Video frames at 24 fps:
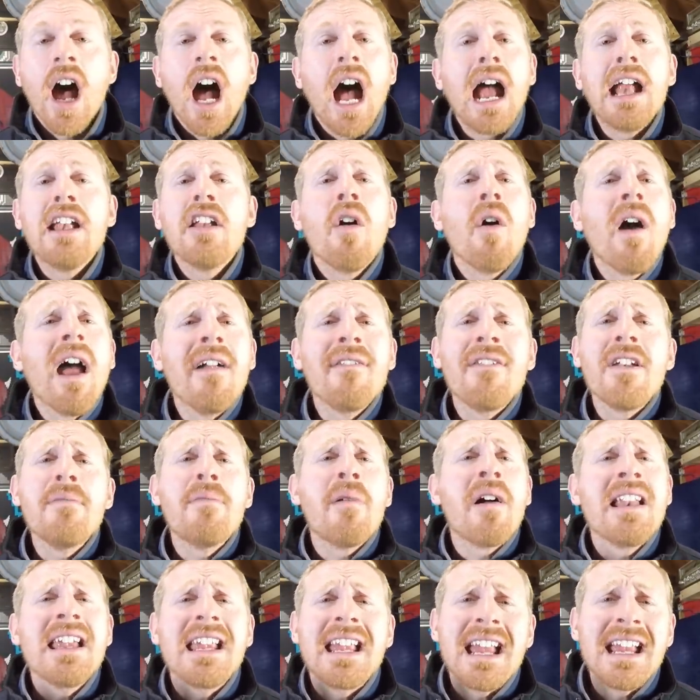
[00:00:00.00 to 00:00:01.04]
I know
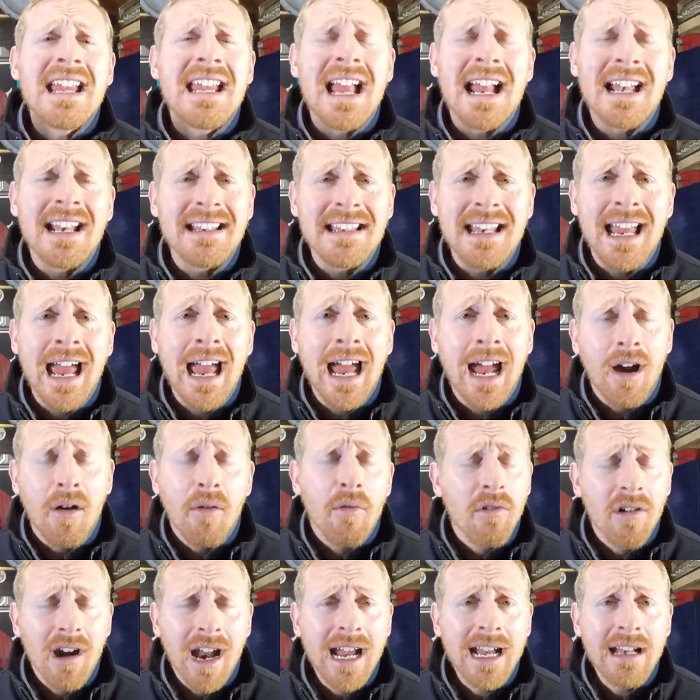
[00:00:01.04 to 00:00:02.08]
everybody can get it
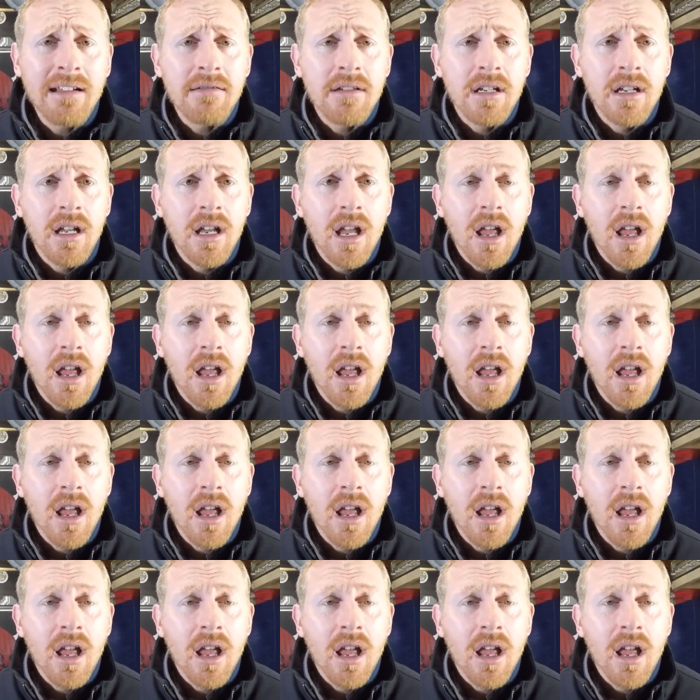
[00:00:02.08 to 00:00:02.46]
now, right?